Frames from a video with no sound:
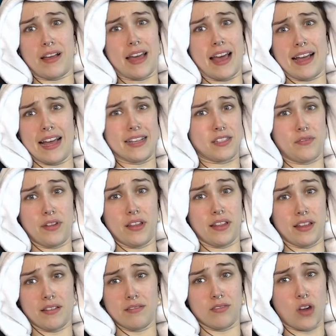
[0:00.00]
I guess,
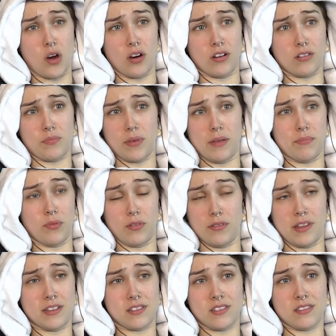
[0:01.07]
villain are people in
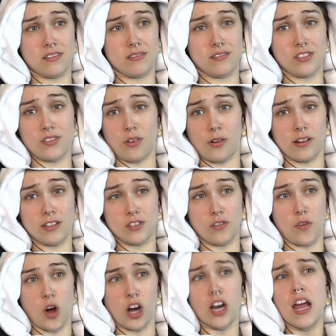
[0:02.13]
this story so
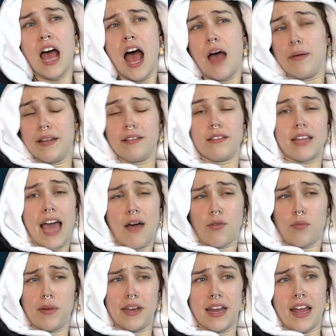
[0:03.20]
far. I mean,
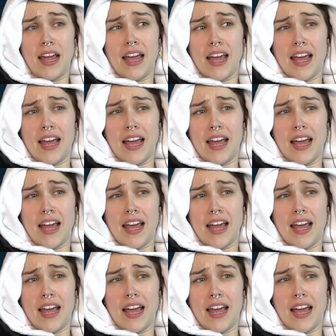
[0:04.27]
Catwoman